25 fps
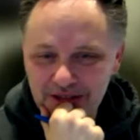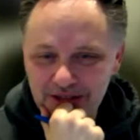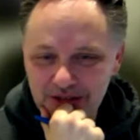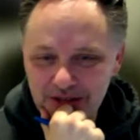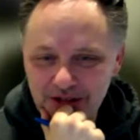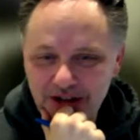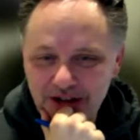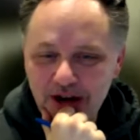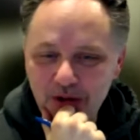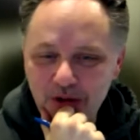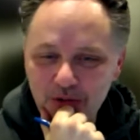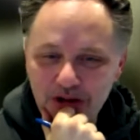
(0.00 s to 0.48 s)

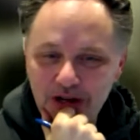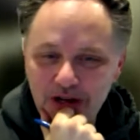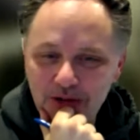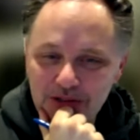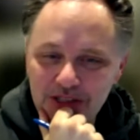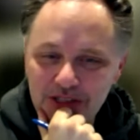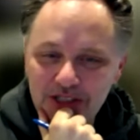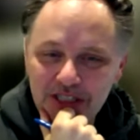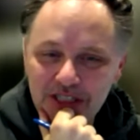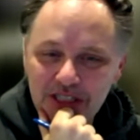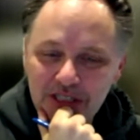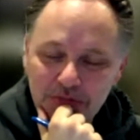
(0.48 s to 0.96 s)
How
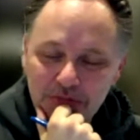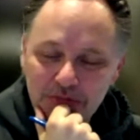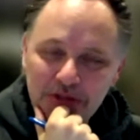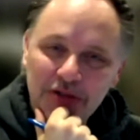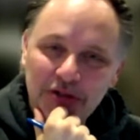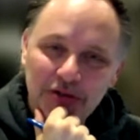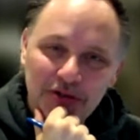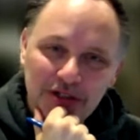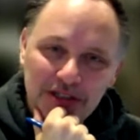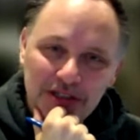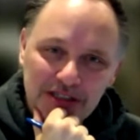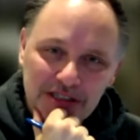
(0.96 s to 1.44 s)
was the
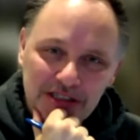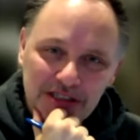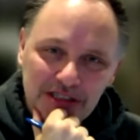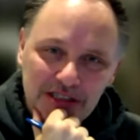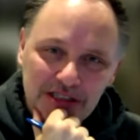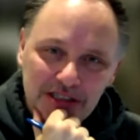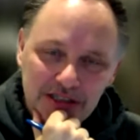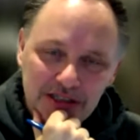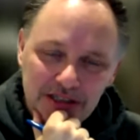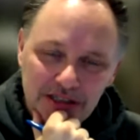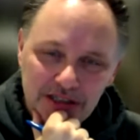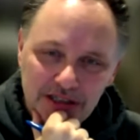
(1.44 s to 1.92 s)

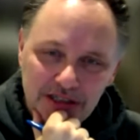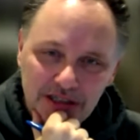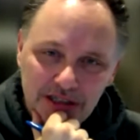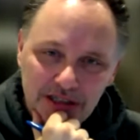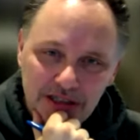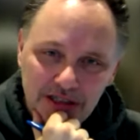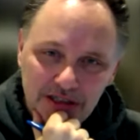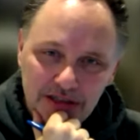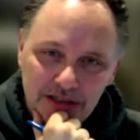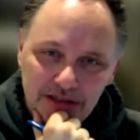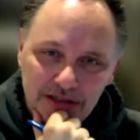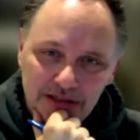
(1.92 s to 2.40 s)
experience
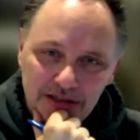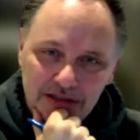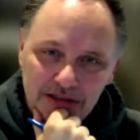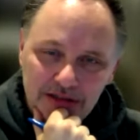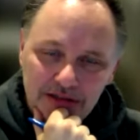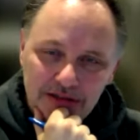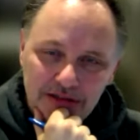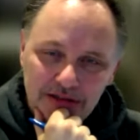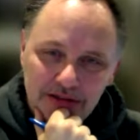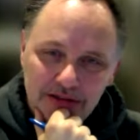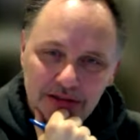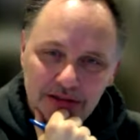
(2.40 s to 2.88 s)

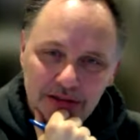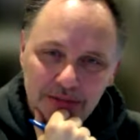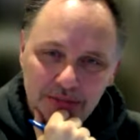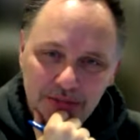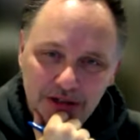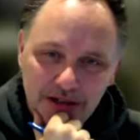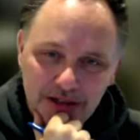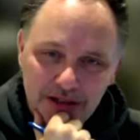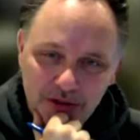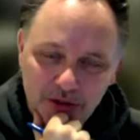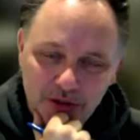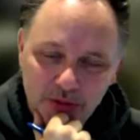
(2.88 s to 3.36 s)

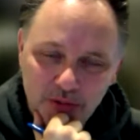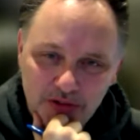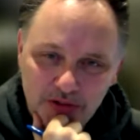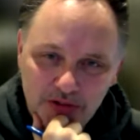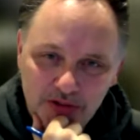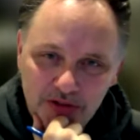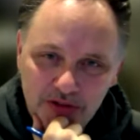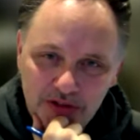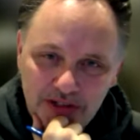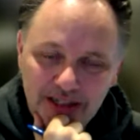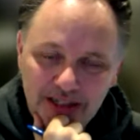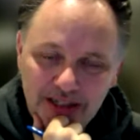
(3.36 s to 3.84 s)
with
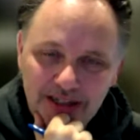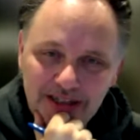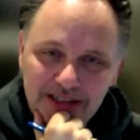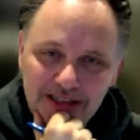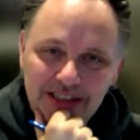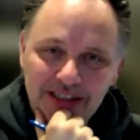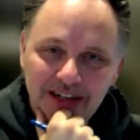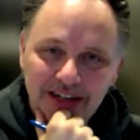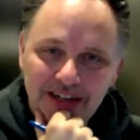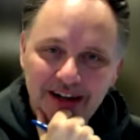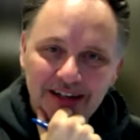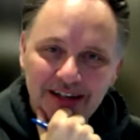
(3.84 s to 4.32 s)
your data
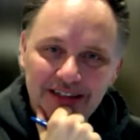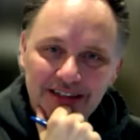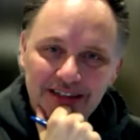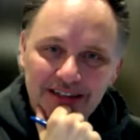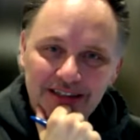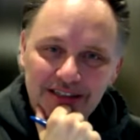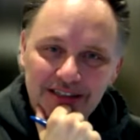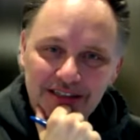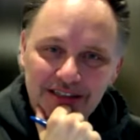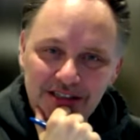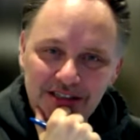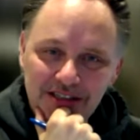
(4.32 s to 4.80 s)

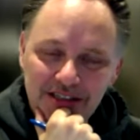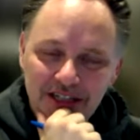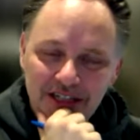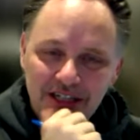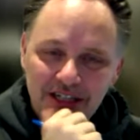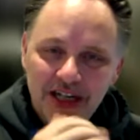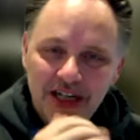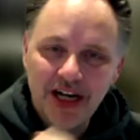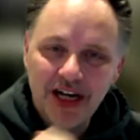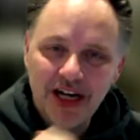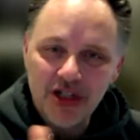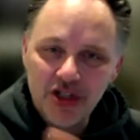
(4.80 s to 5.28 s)
scientists
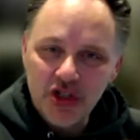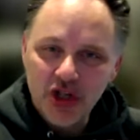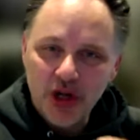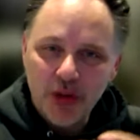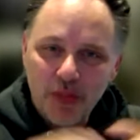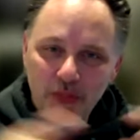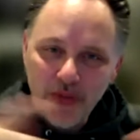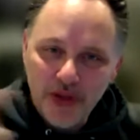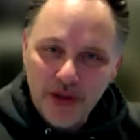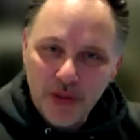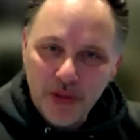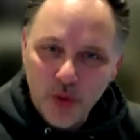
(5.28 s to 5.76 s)

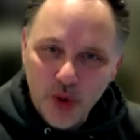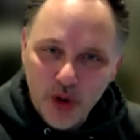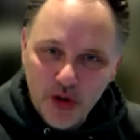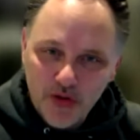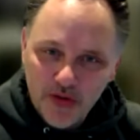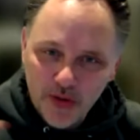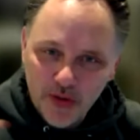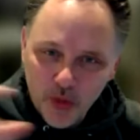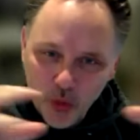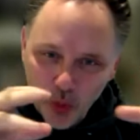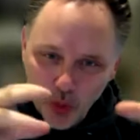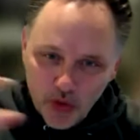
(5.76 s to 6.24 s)
adopting more of
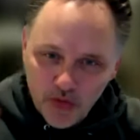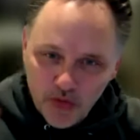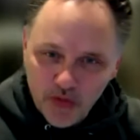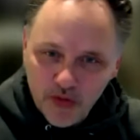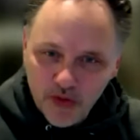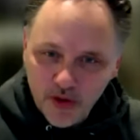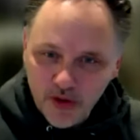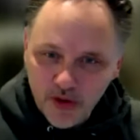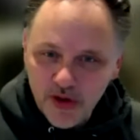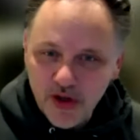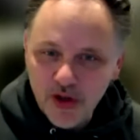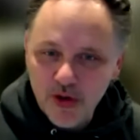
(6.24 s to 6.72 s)
a
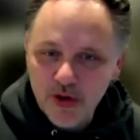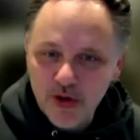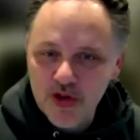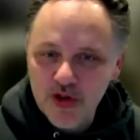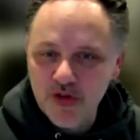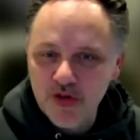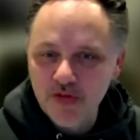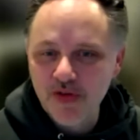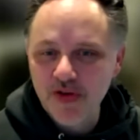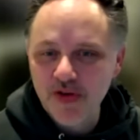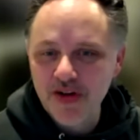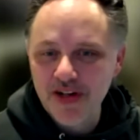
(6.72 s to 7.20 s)
workflow
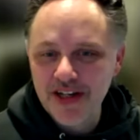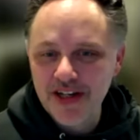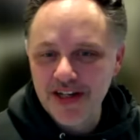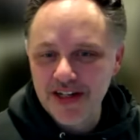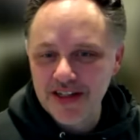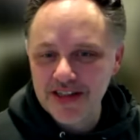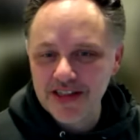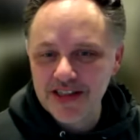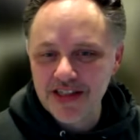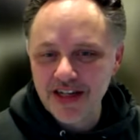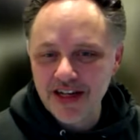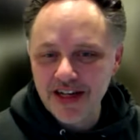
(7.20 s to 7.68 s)
notion for data
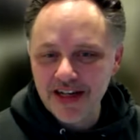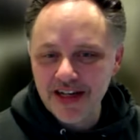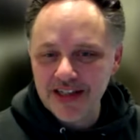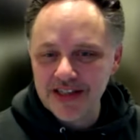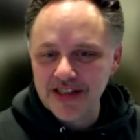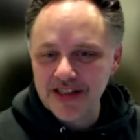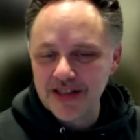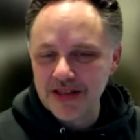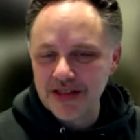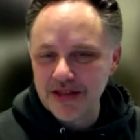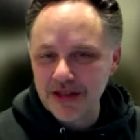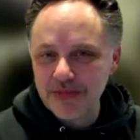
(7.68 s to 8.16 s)

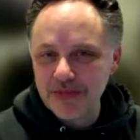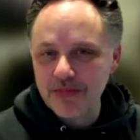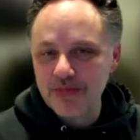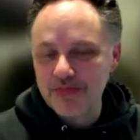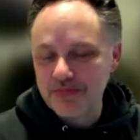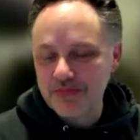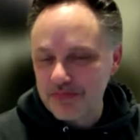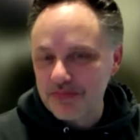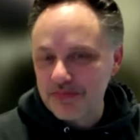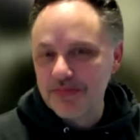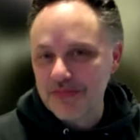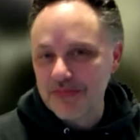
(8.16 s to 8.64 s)
science and
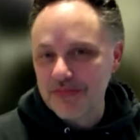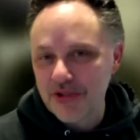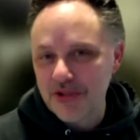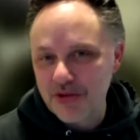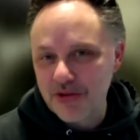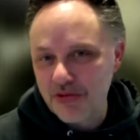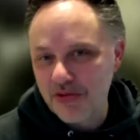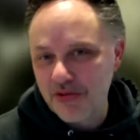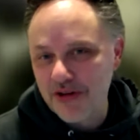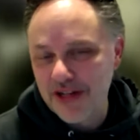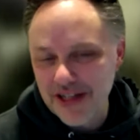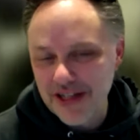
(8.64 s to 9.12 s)

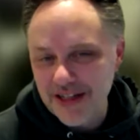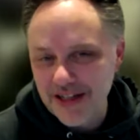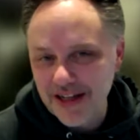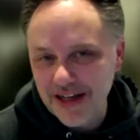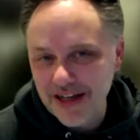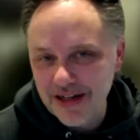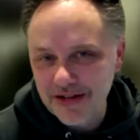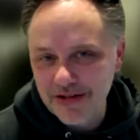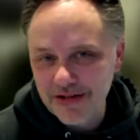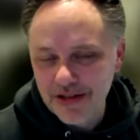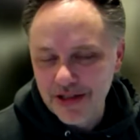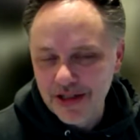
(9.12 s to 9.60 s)
creating
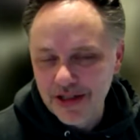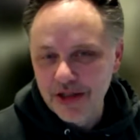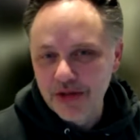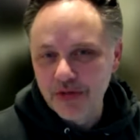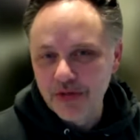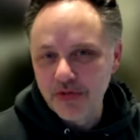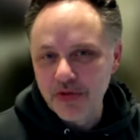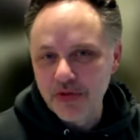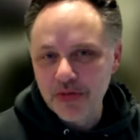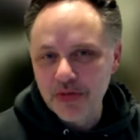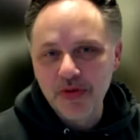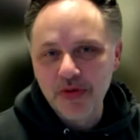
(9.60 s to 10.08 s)
then
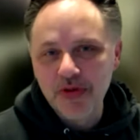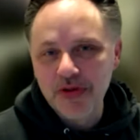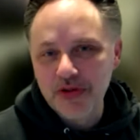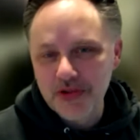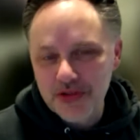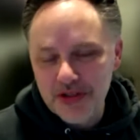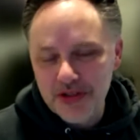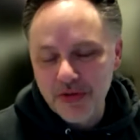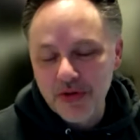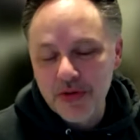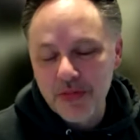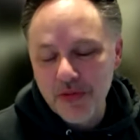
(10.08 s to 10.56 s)

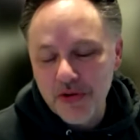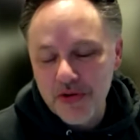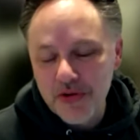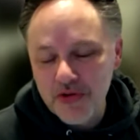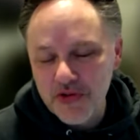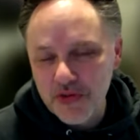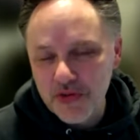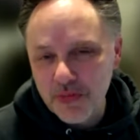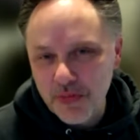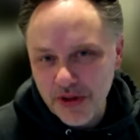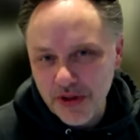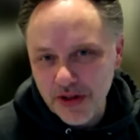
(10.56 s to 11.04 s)

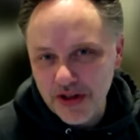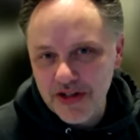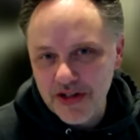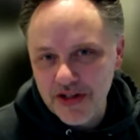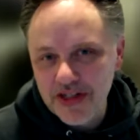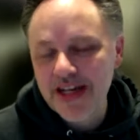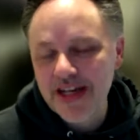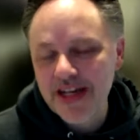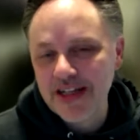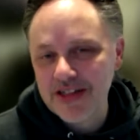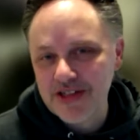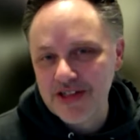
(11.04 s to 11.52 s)

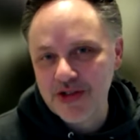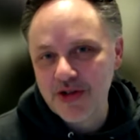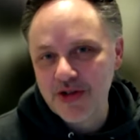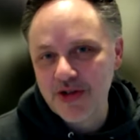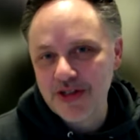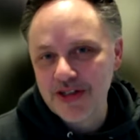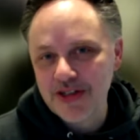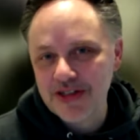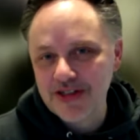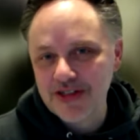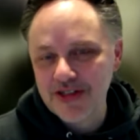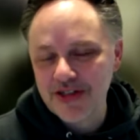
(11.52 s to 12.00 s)
reproducibility and so
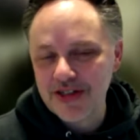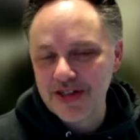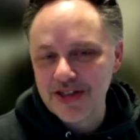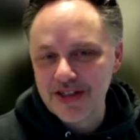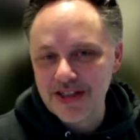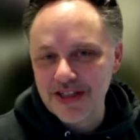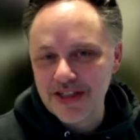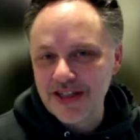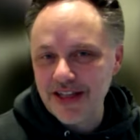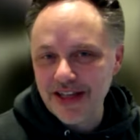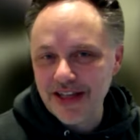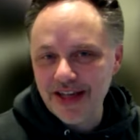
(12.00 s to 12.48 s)
on and so on?
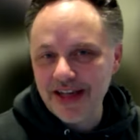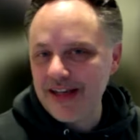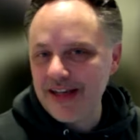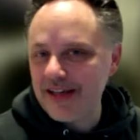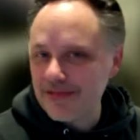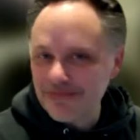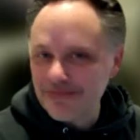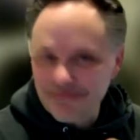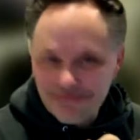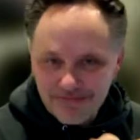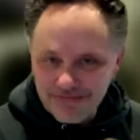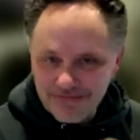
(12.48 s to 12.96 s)
Did they